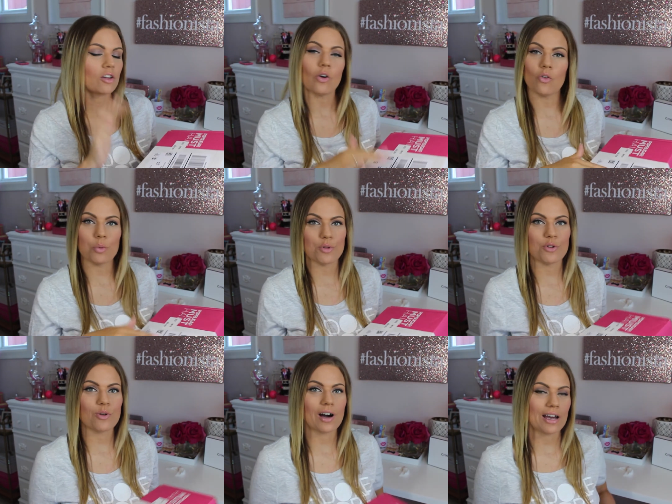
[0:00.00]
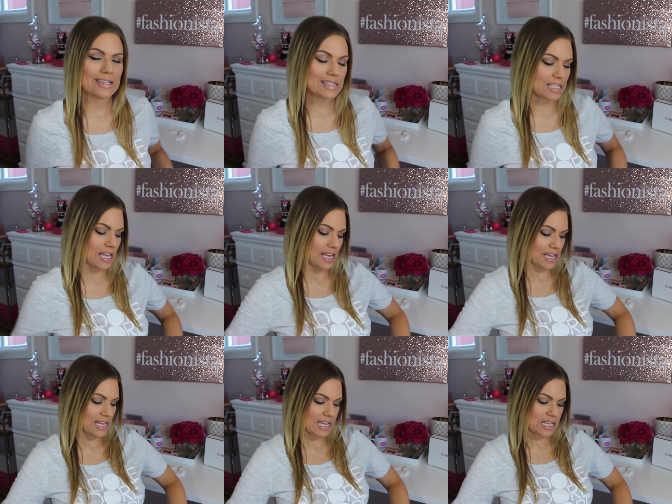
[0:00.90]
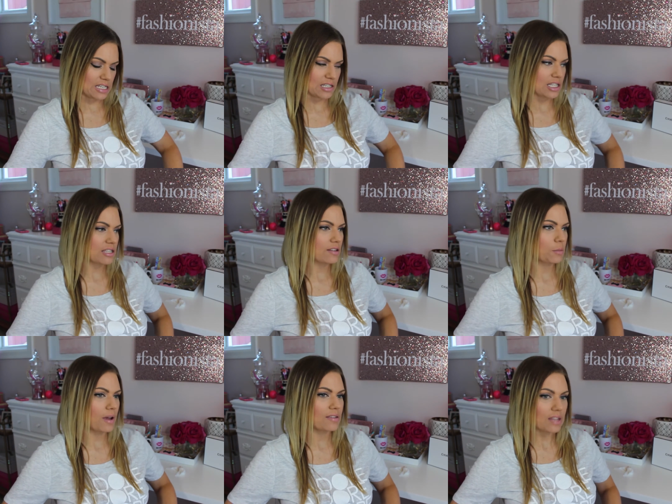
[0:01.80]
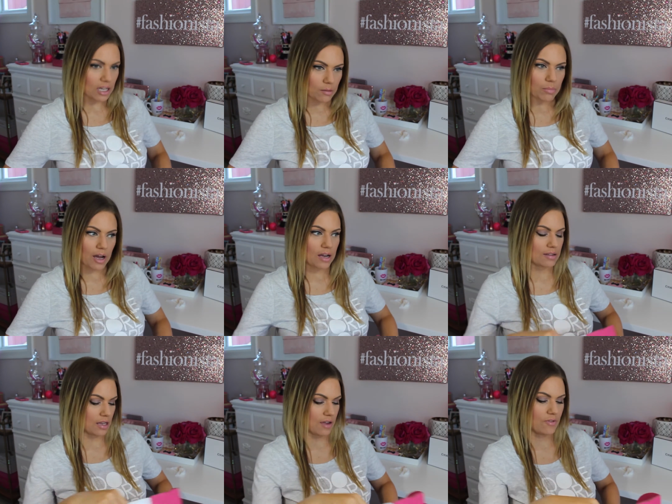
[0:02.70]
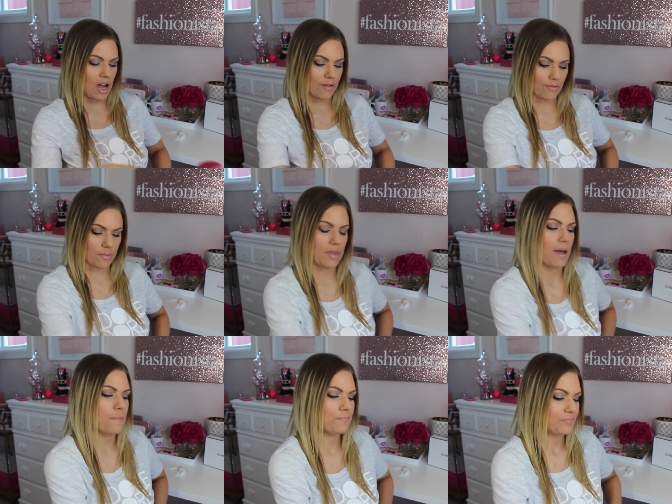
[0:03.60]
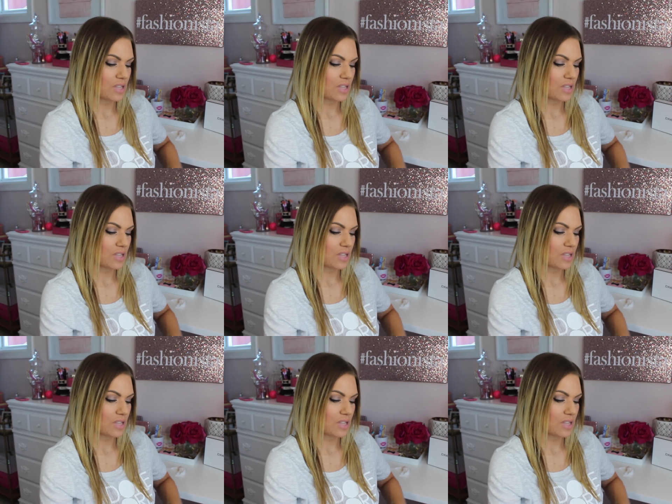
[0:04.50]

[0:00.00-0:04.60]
go over with you guys, and this is my second box that I've got from them.